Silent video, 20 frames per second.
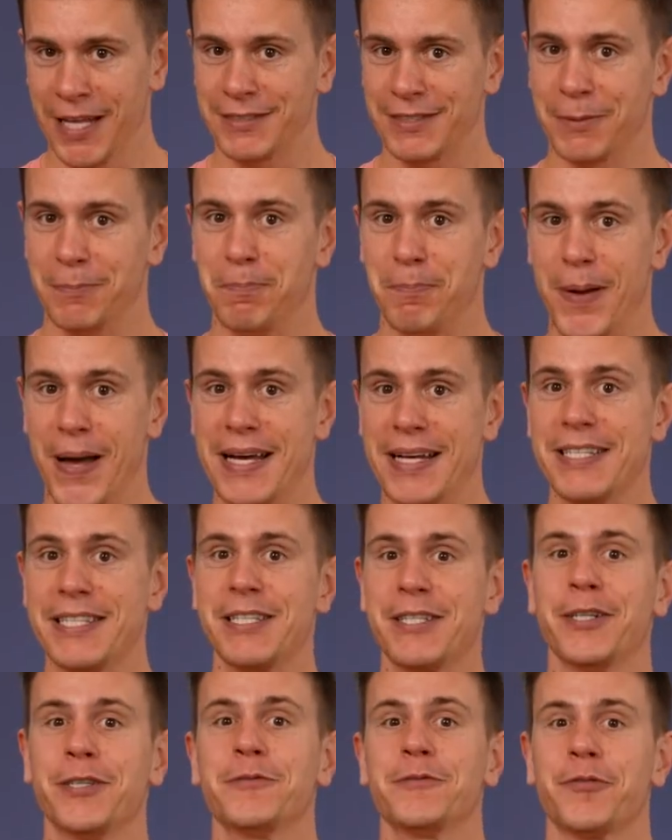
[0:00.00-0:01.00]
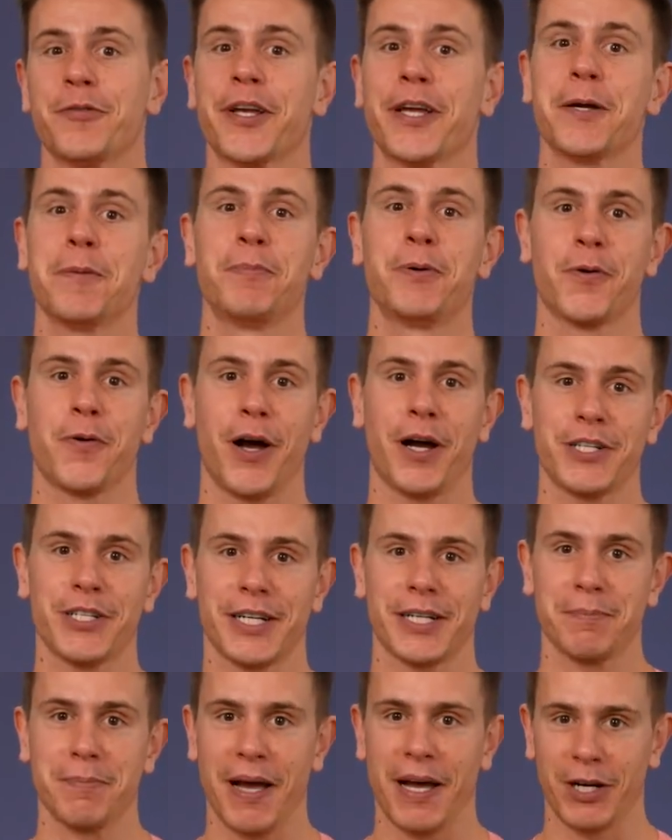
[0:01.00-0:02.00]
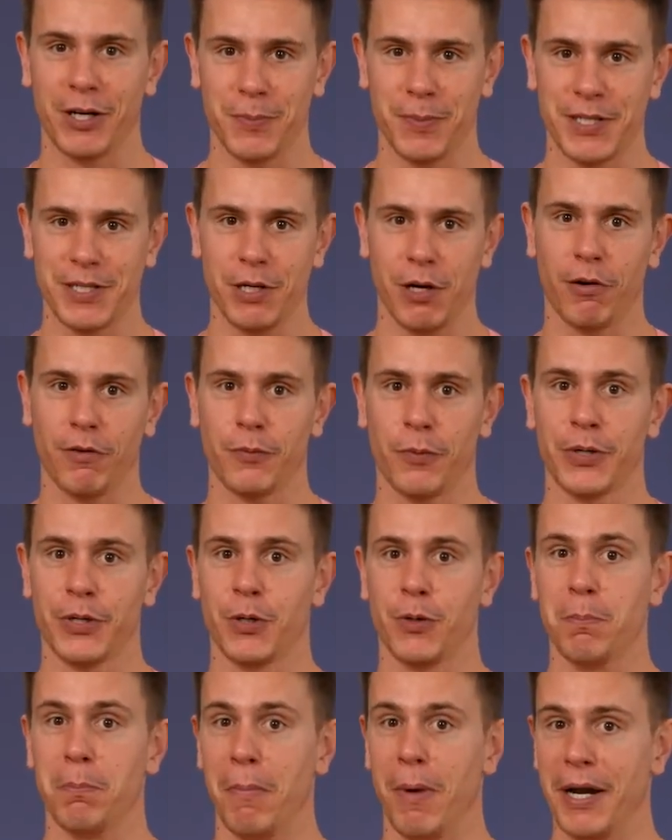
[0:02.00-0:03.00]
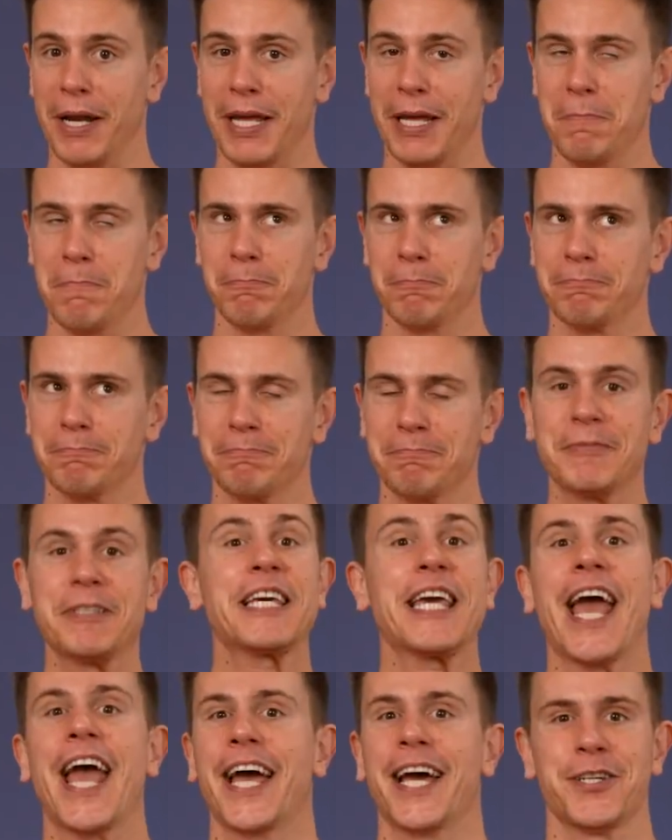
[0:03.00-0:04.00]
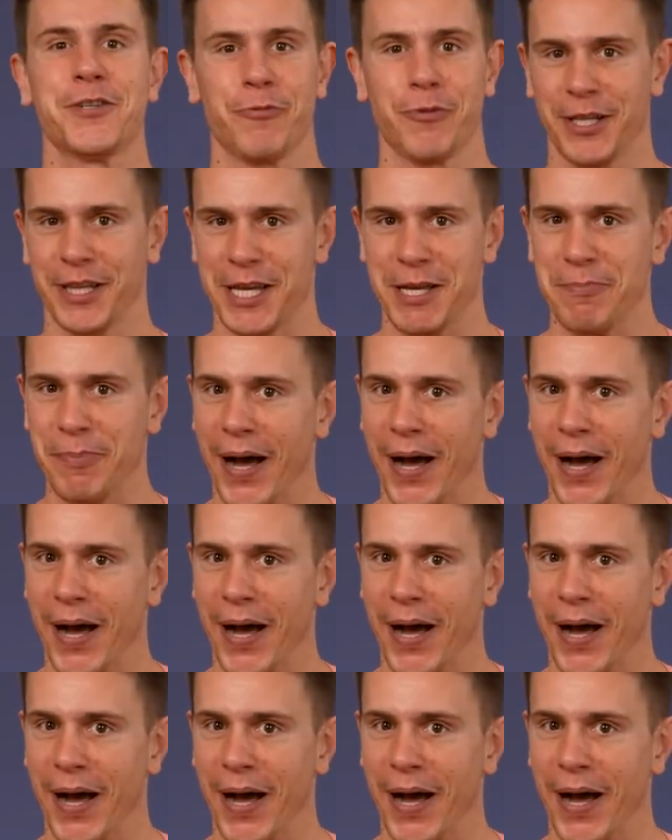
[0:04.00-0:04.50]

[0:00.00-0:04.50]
the best free project management software your money can really